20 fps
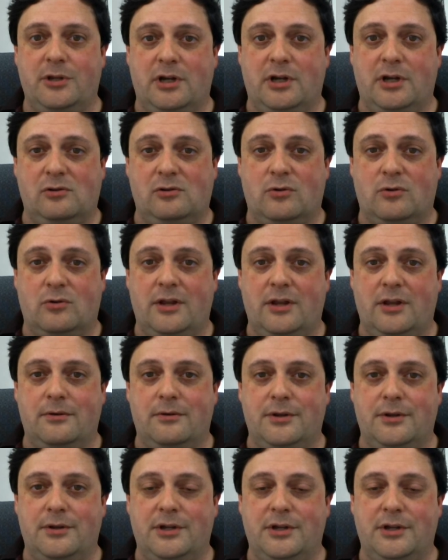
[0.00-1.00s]
novel rather
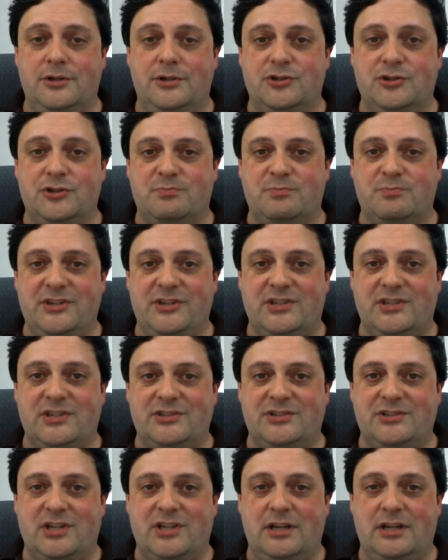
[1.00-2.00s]
than a just
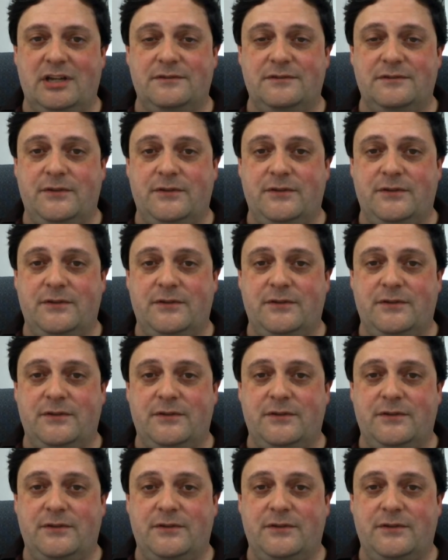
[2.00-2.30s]
basic science